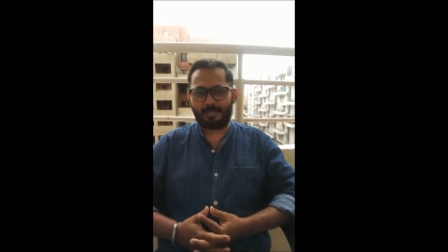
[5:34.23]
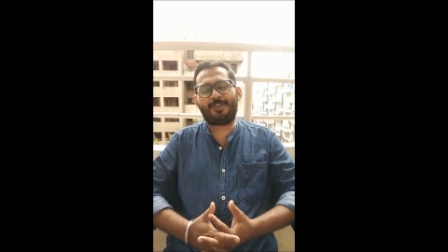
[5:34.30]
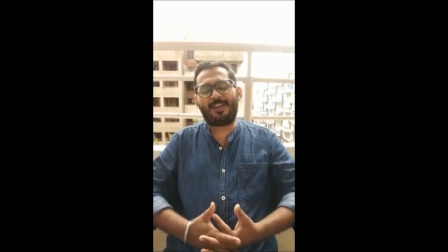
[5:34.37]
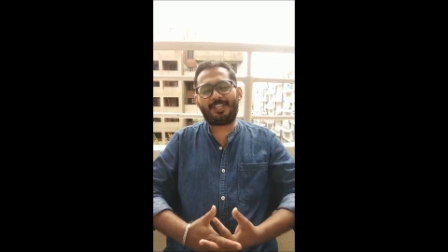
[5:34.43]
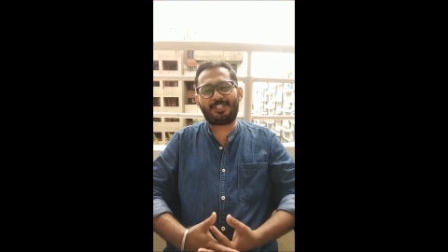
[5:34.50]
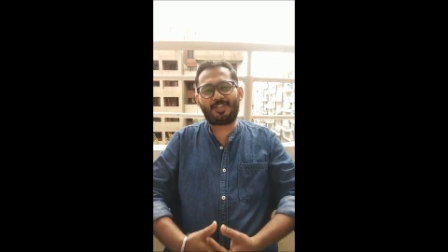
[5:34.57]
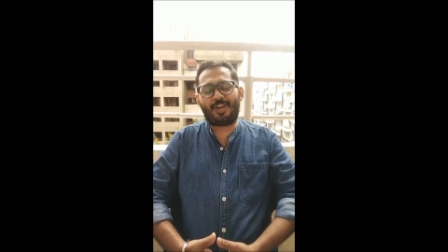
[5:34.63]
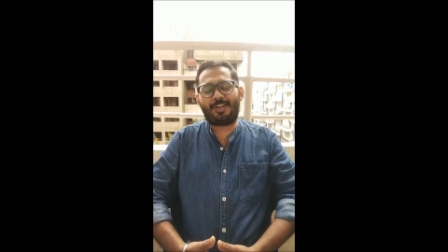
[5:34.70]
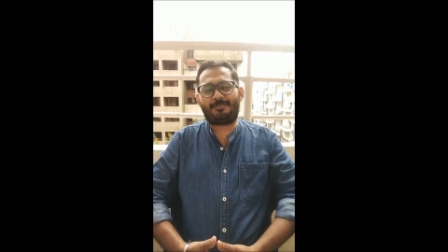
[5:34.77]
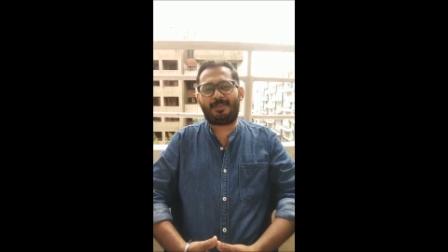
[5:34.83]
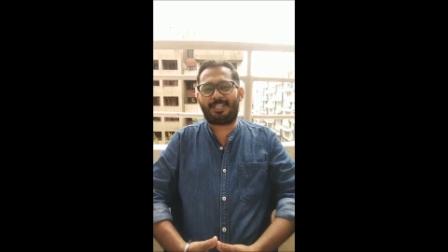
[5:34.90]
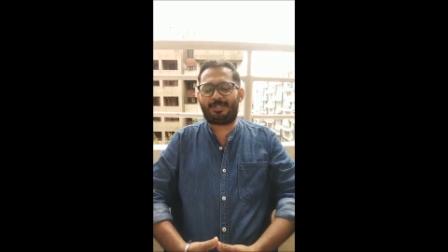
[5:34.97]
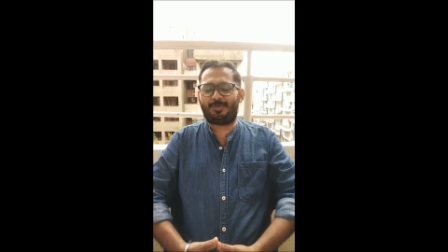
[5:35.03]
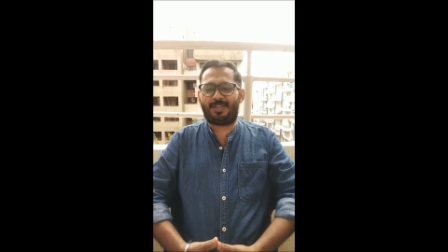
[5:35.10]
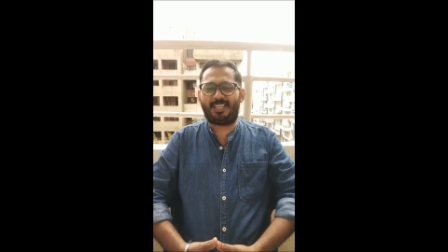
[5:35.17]
If you enjoyed
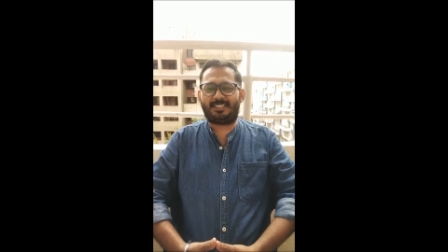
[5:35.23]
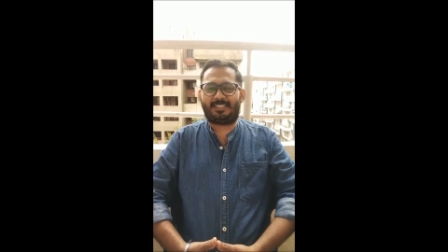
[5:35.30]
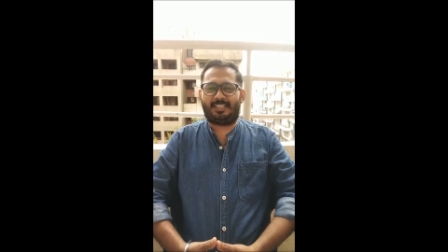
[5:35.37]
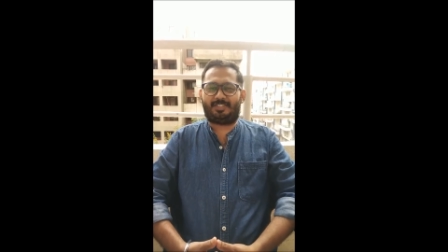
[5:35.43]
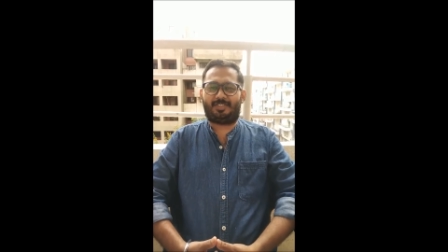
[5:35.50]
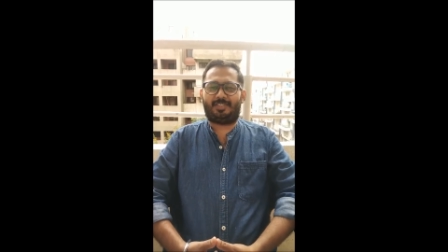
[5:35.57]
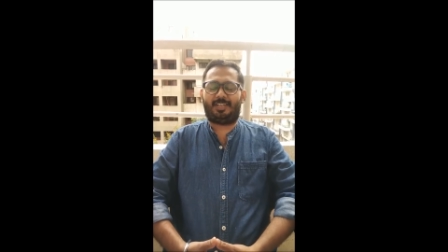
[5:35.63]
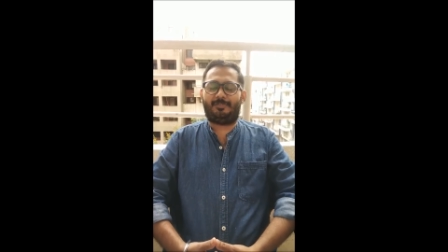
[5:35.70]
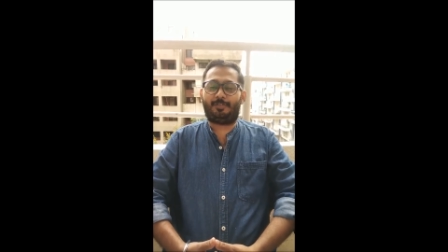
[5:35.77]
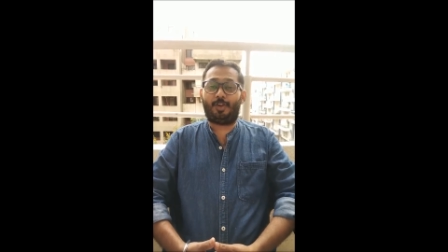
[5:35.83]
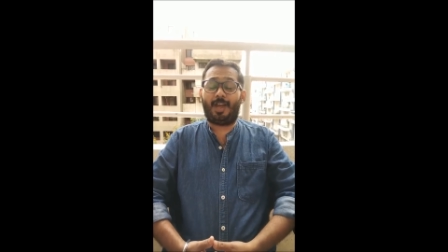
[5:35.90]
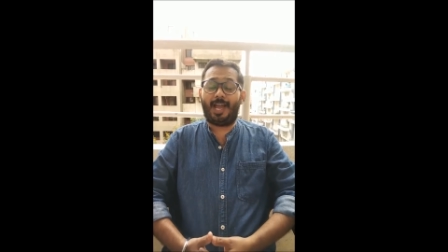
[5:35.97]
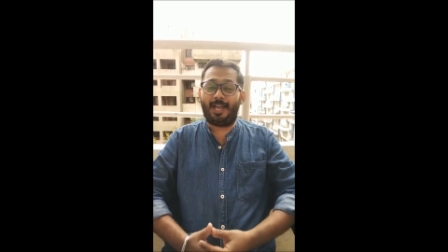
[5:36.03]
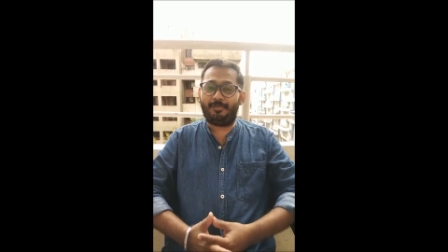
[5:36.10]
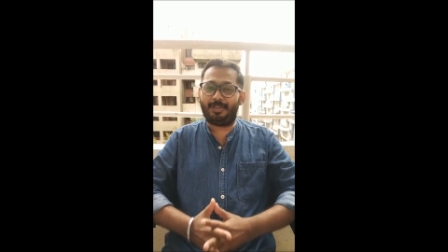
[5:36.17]
my today's session, if
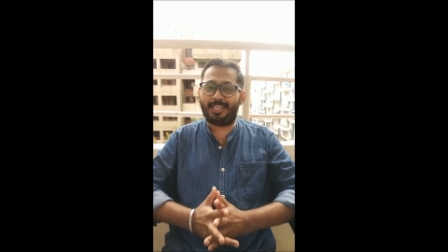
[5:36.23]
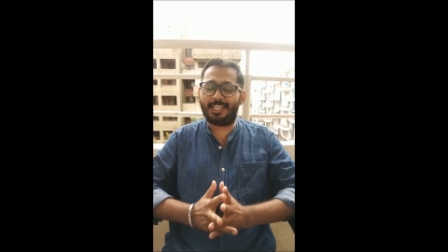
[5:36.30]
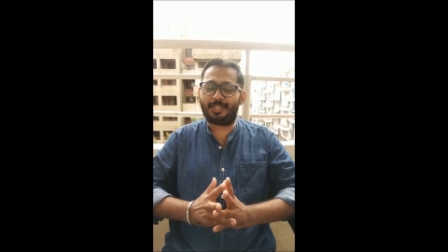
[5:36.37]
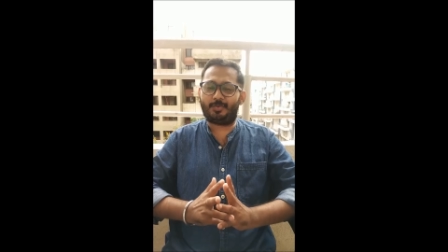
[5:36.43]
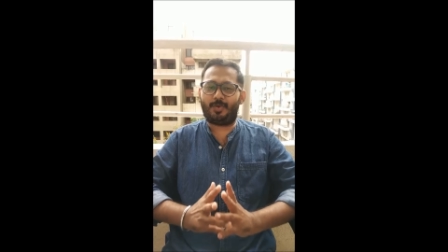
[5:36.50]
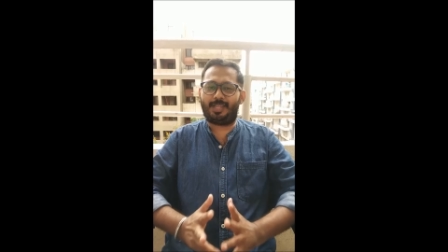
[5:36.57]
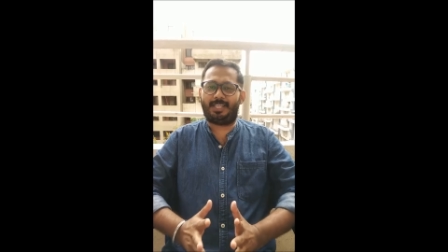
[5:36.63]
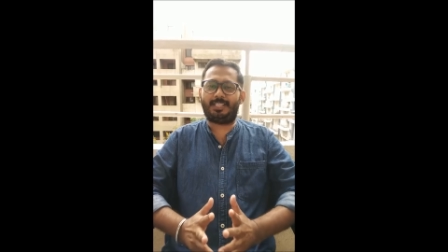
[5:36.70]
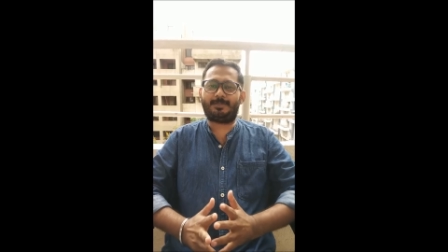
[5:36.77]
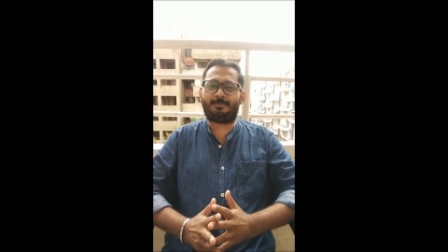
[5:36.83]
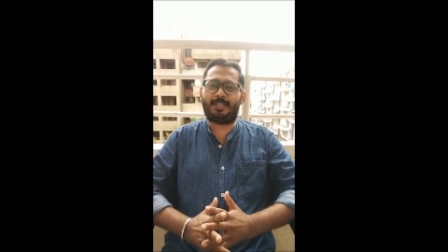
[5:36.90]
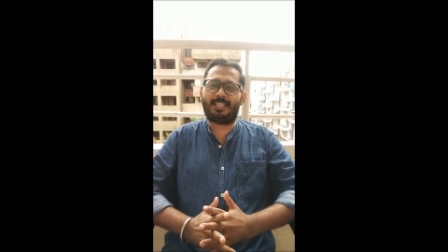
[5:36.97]
you have any queries,